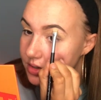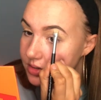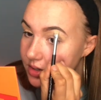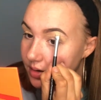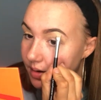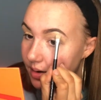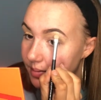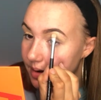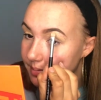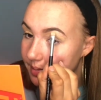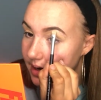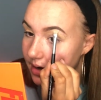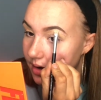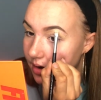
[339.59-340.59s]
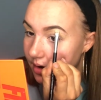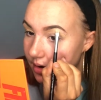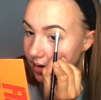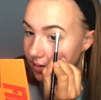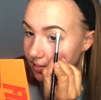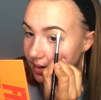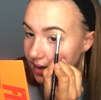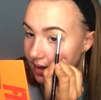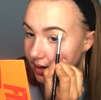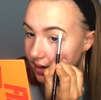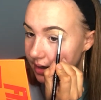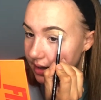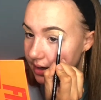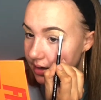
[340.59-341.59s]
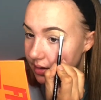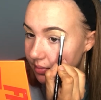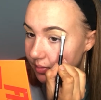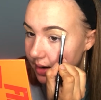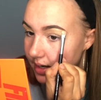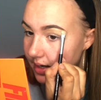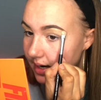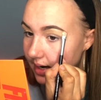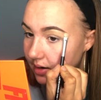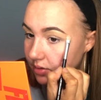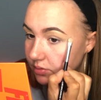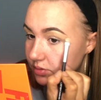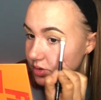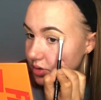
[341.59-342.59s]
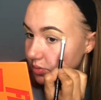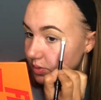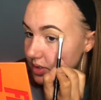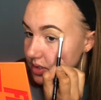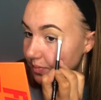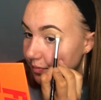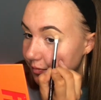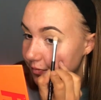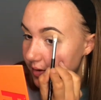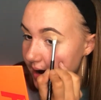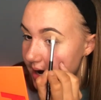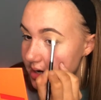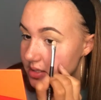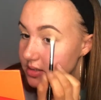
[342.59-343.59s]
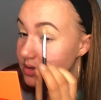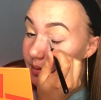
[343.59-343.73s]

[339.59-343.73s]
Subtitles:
So I went back home and I went out with some friends.